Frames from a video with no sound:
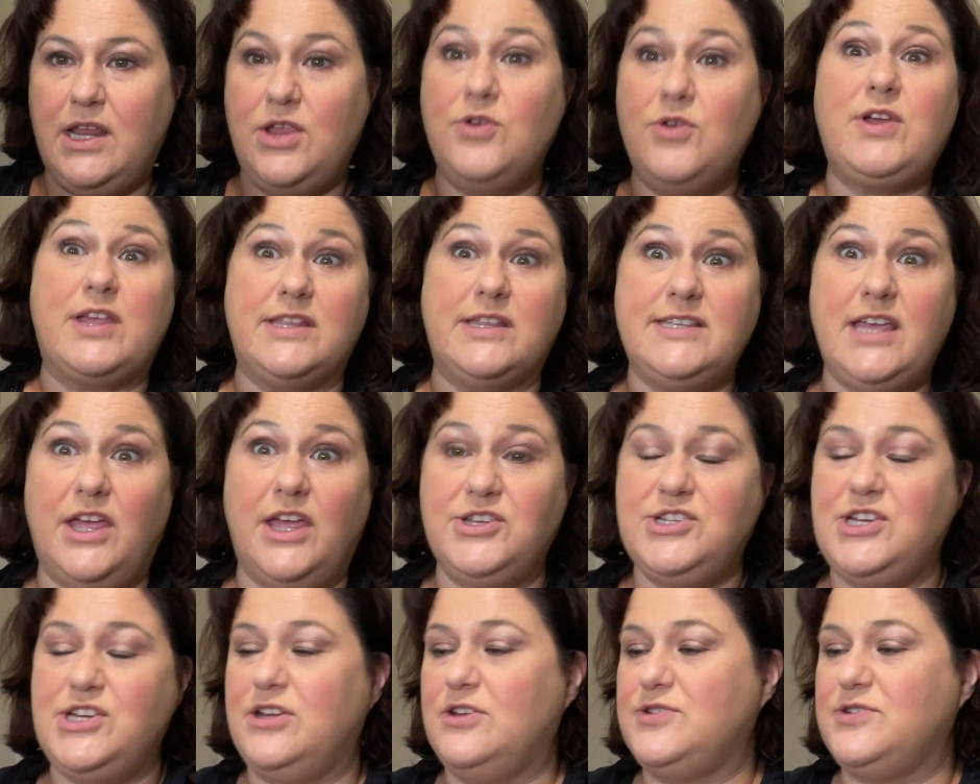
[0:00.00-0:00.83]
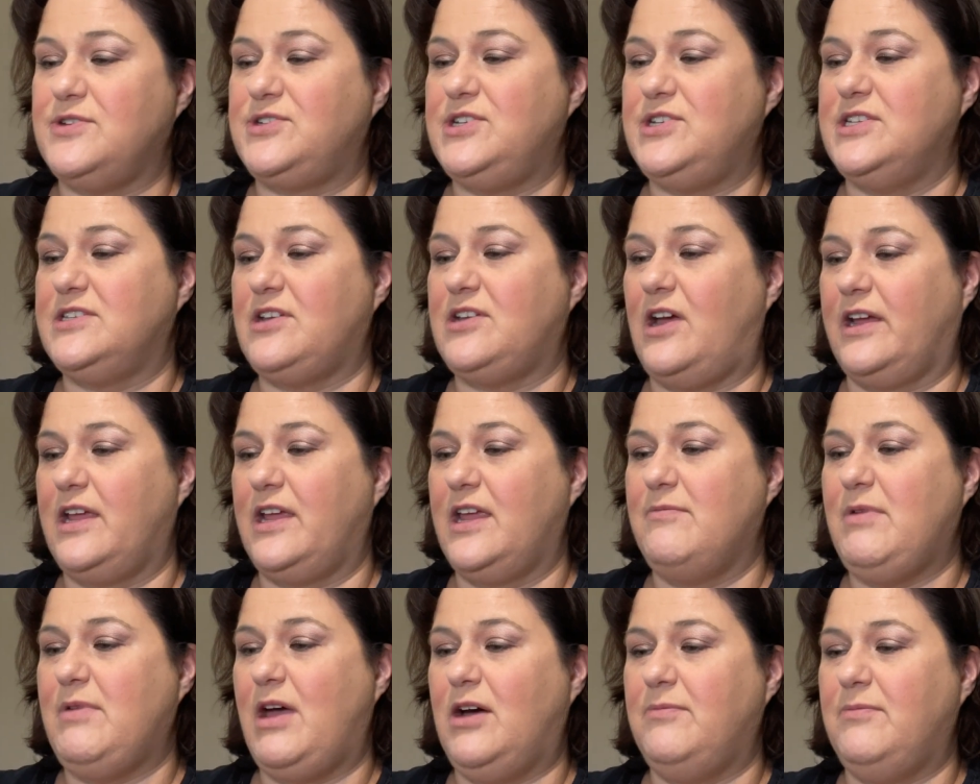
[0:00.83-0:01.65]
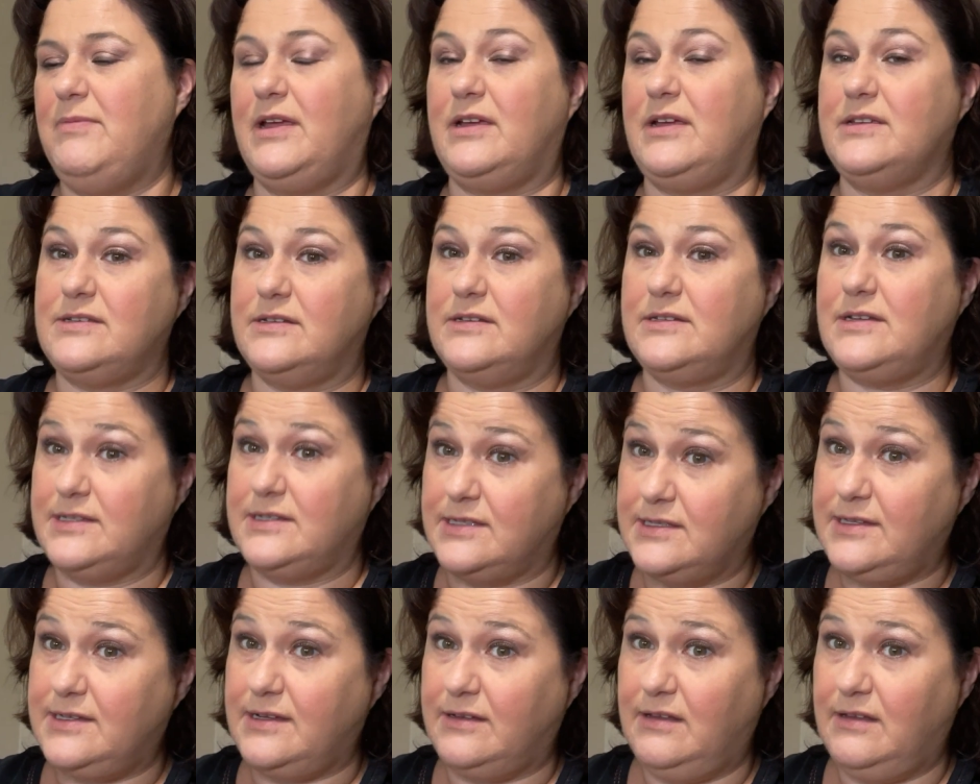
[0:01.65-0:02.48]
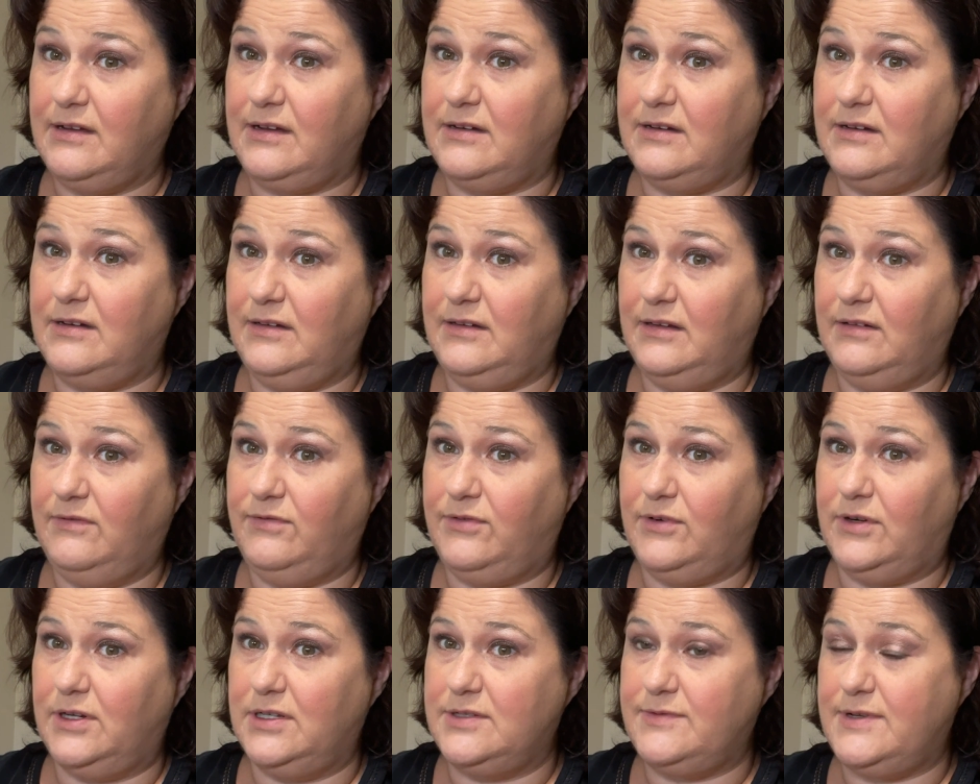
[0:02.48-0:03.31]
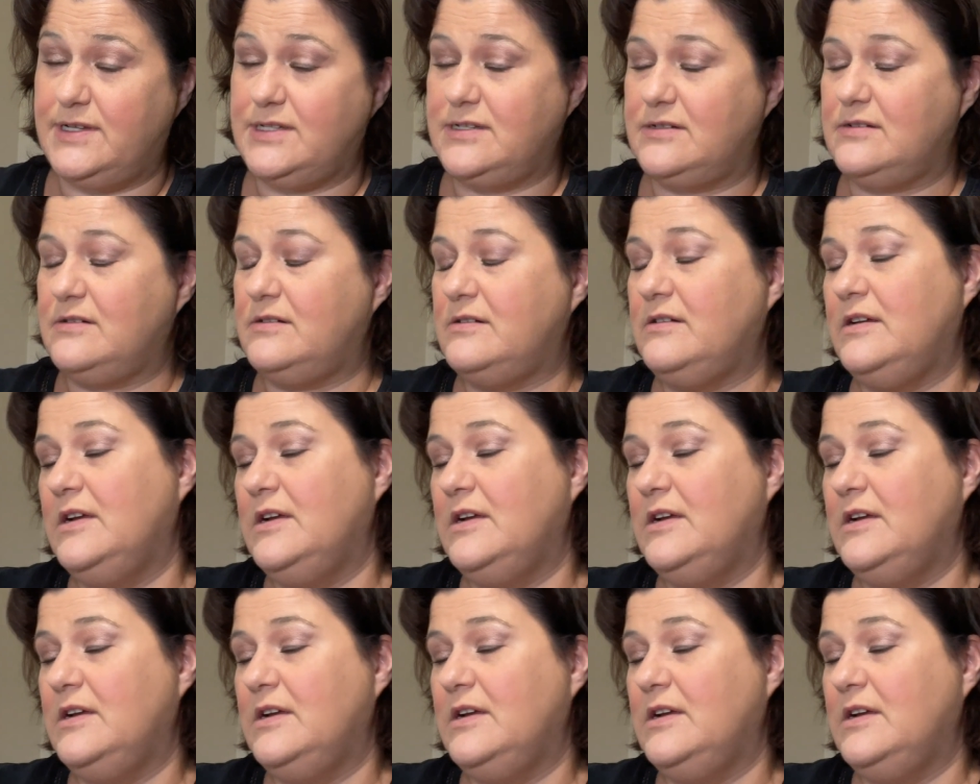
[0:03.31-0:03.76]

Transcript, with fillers: You can tell she knows what she's talking about because it doesn't sound like a 1940s Western.